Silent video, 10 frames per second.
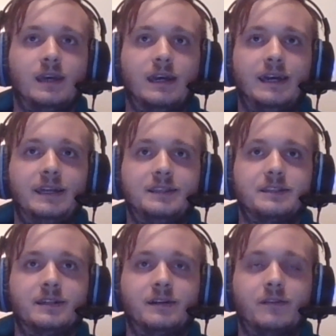
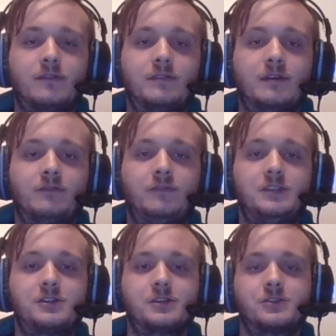and uh, that
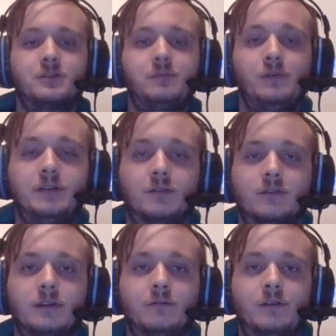feature should be
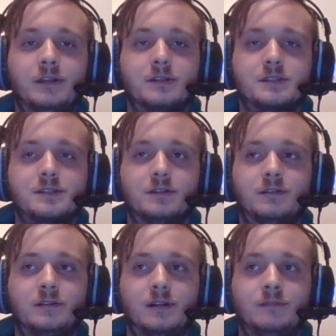read only, right?
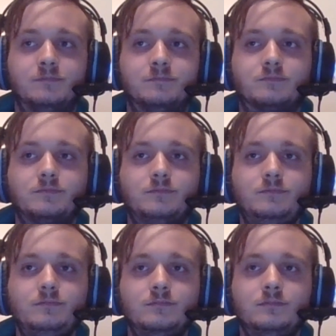So um,
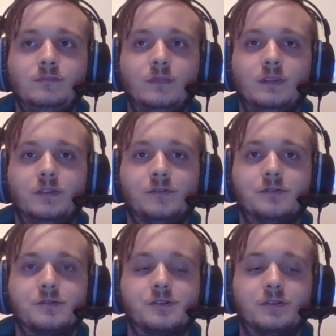
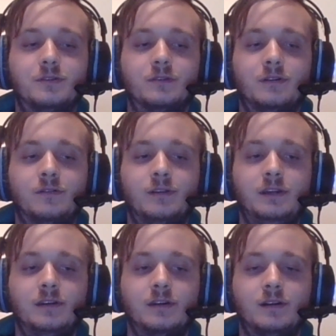you should
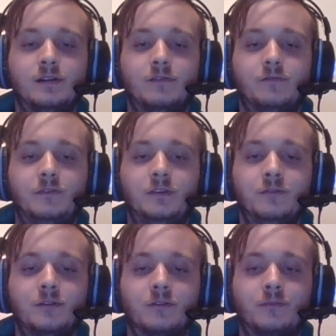only uh, view
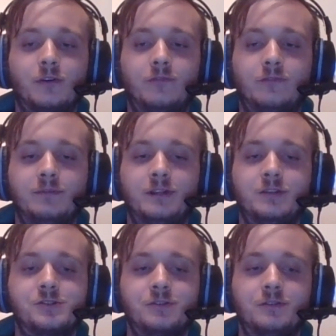your own profile, but
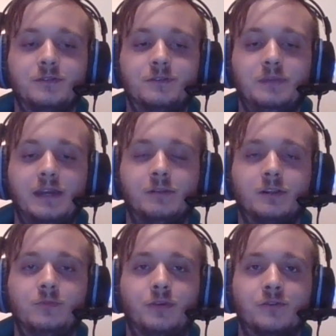you shouldn't be able
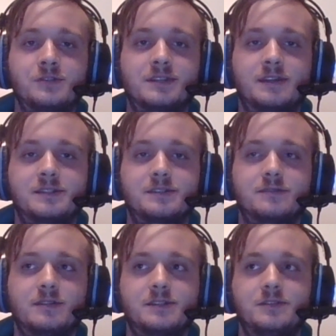to post as
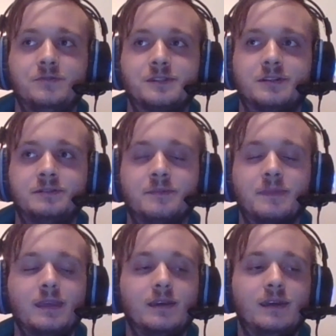this user.
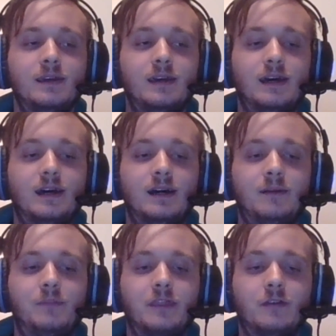Uh,
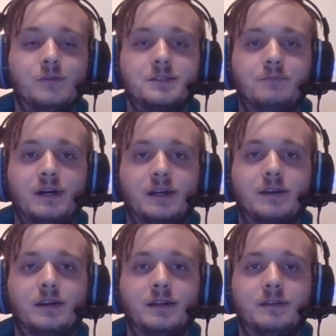but there was a bug,
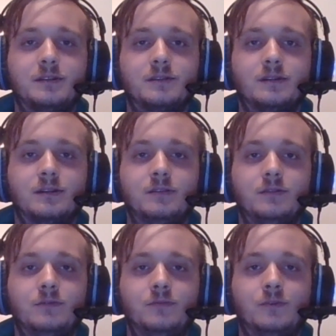and uh,
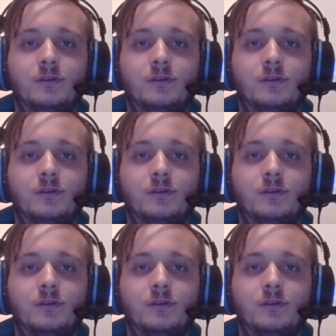you were